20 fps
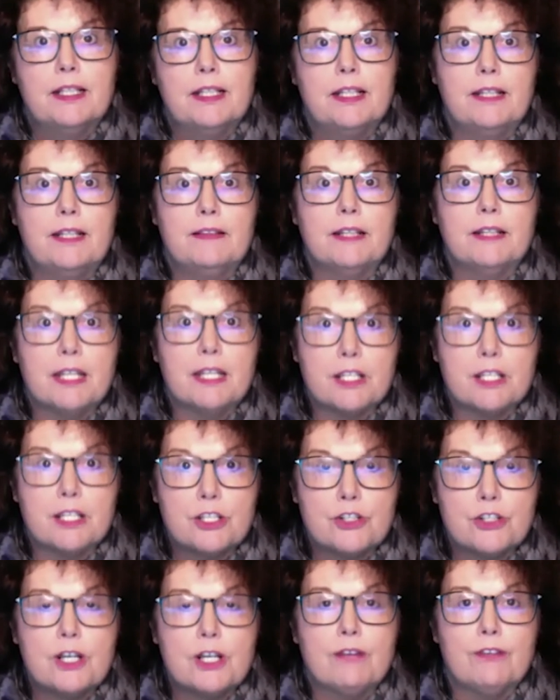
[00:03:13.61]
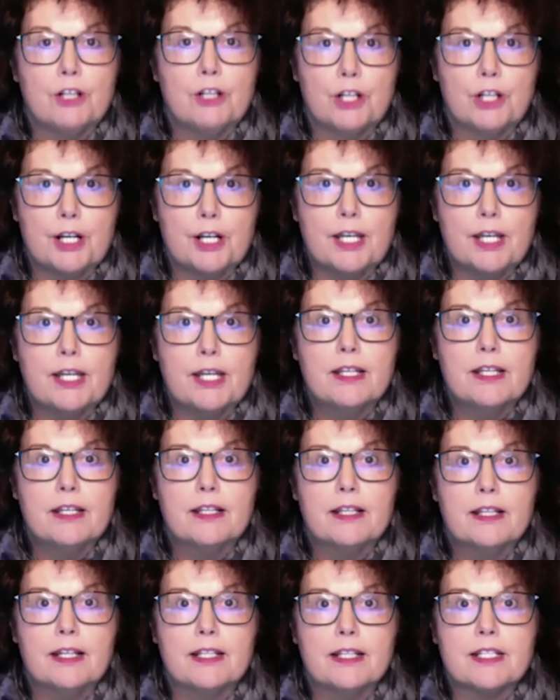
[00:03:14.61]
in the history of learning
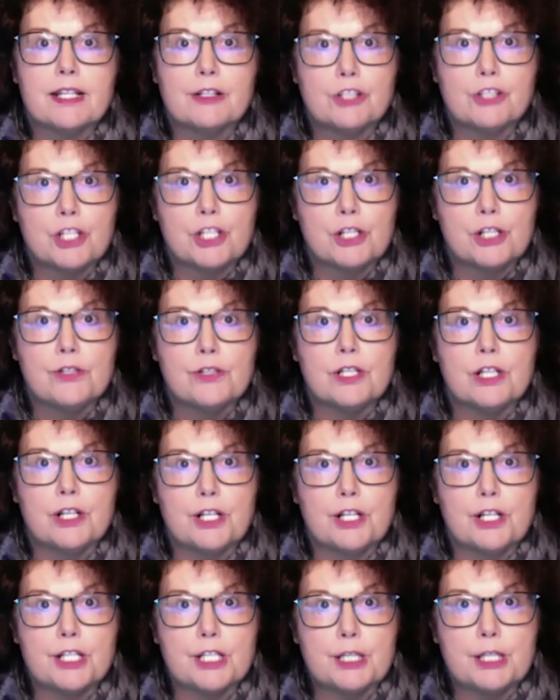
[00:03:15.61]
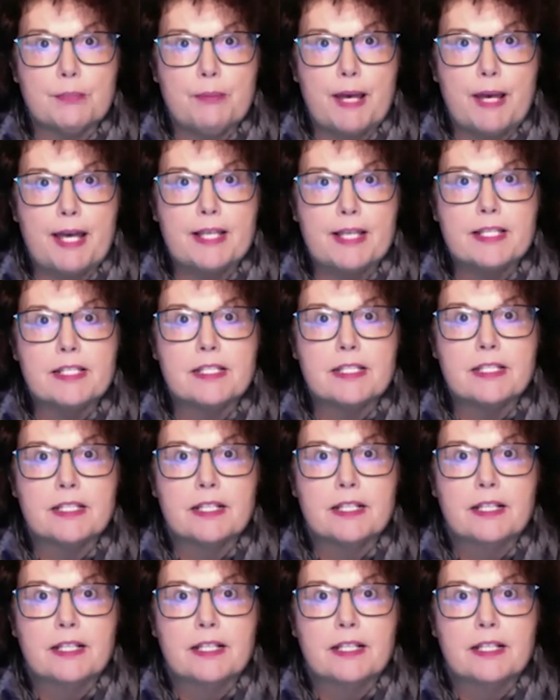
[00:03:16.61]
and how children learned in the past,